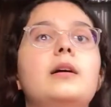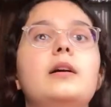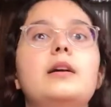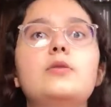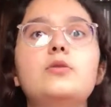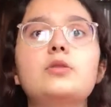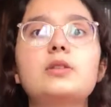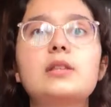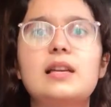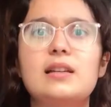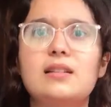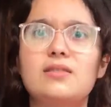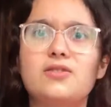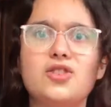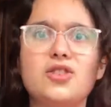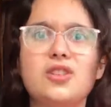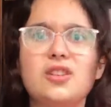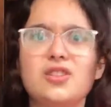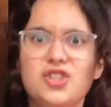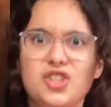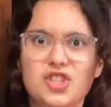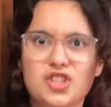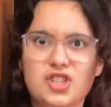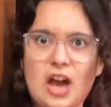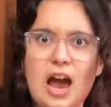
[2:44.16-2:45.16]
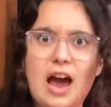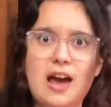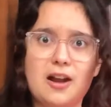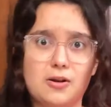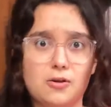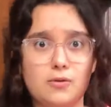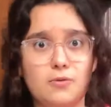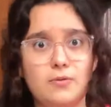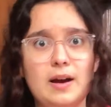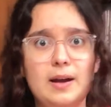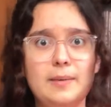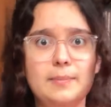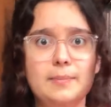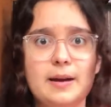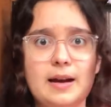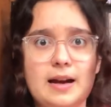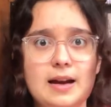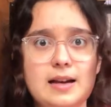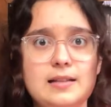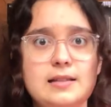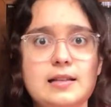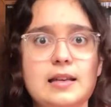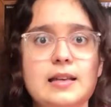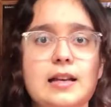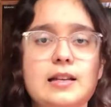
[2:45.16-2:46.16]
It was like just a shadow ran
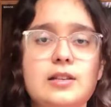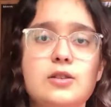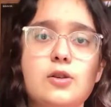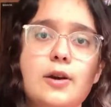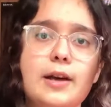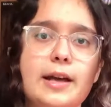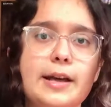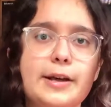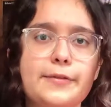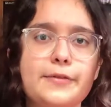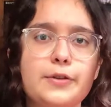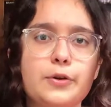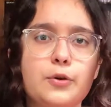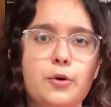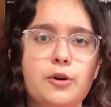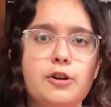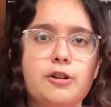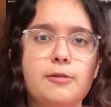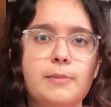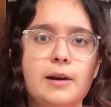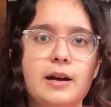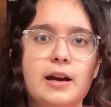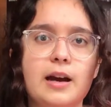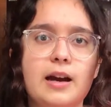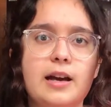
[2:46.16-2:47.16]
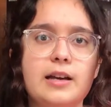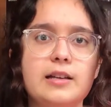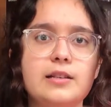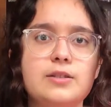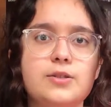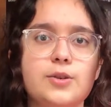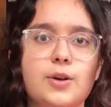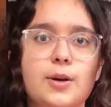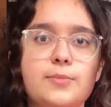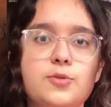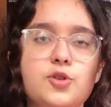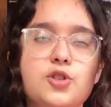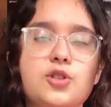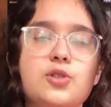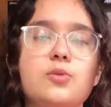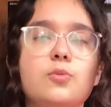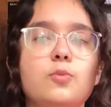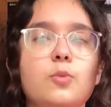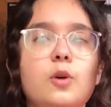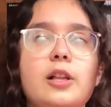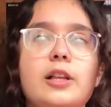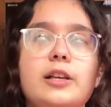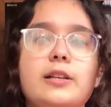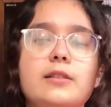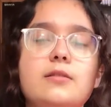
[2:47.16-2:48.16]
past, and I saw it out of the corner of my eye, so I'm just
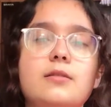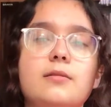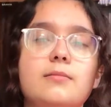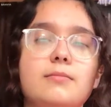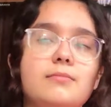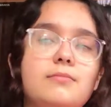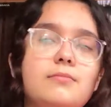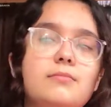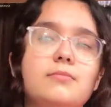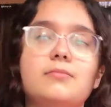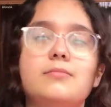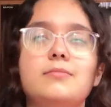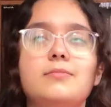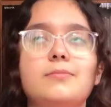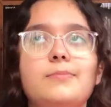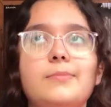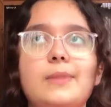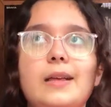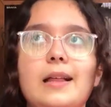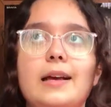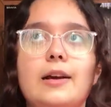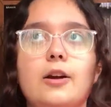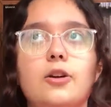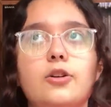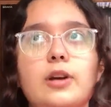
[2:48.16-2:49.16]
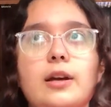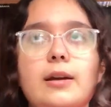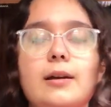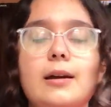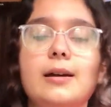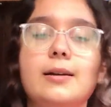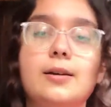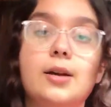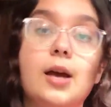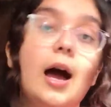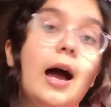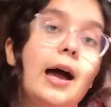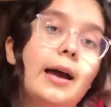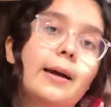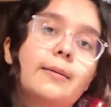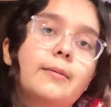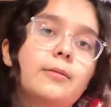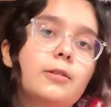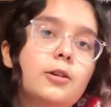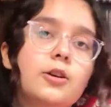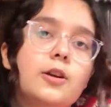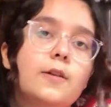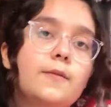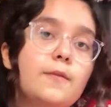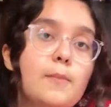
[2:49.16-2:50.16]
willing to be like, okay, I, I
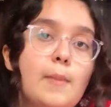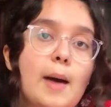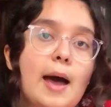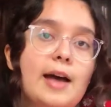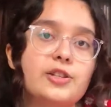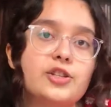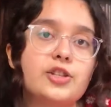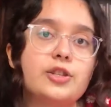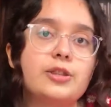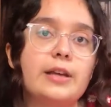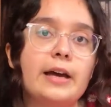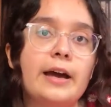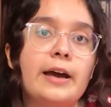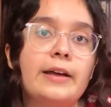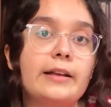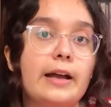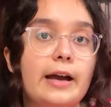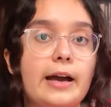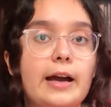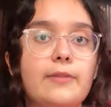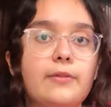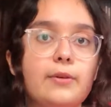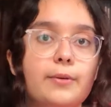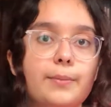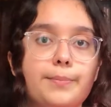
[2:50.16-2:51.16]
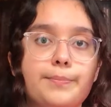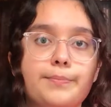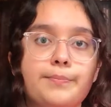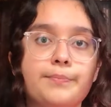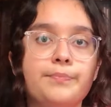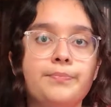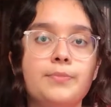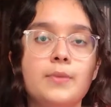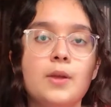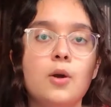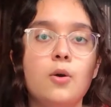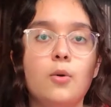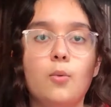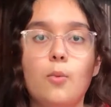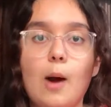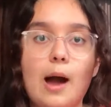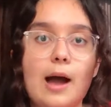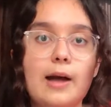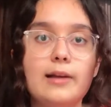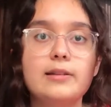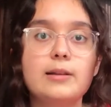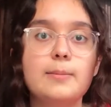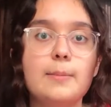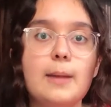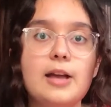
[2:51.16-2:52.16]
could have imagined that. I have a
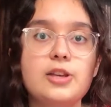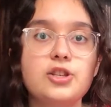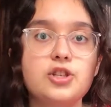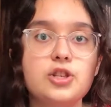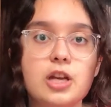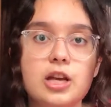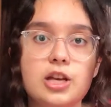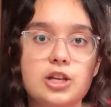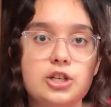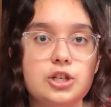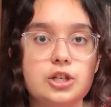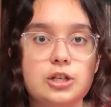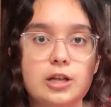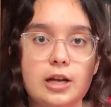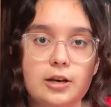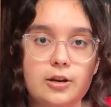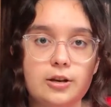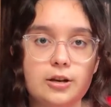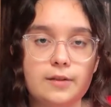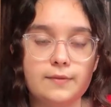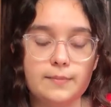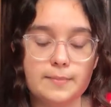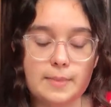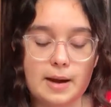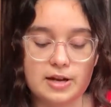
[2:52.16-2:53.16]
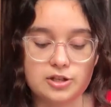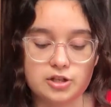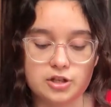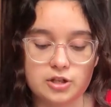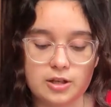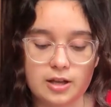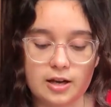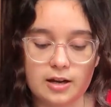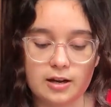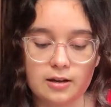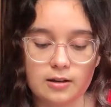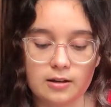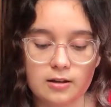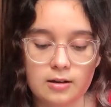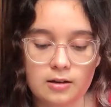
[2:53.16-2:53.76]
wild imagination. I could have imagined that.